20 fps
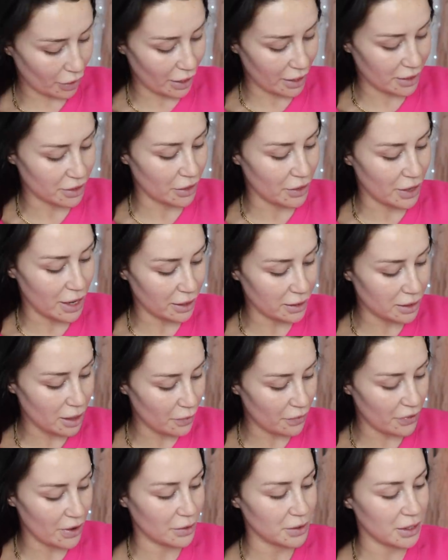Okay, so next
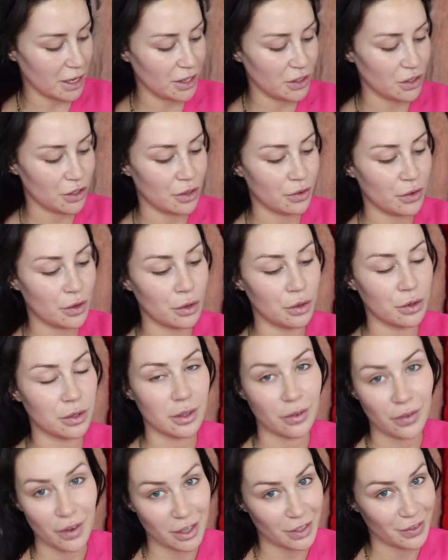up, foundation. Of
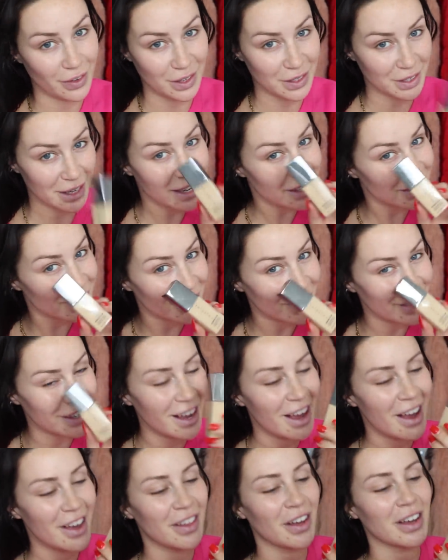course, the first
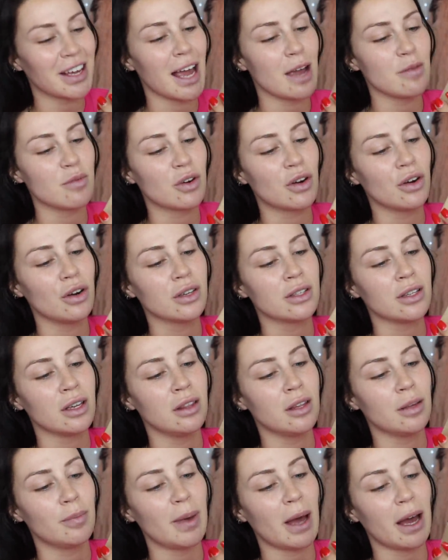foundation that I came across
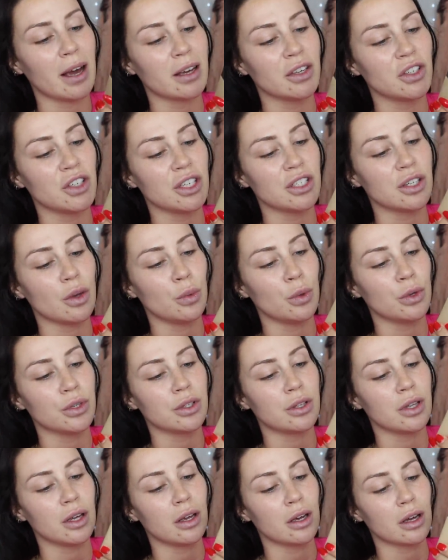in the packages
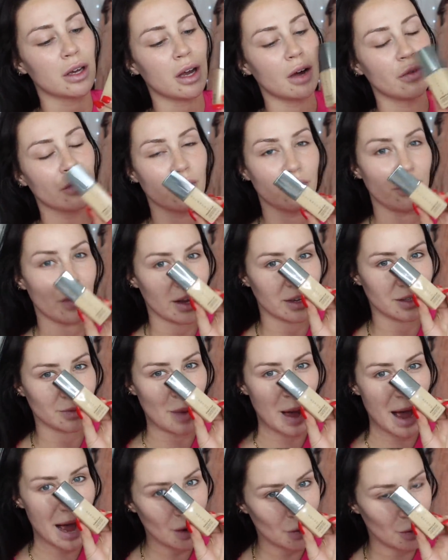was the Cover F X
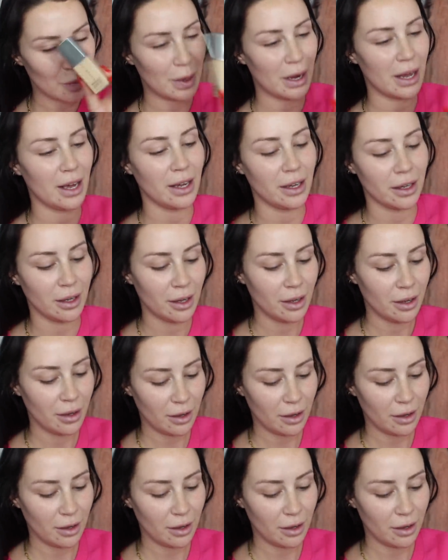Power Play.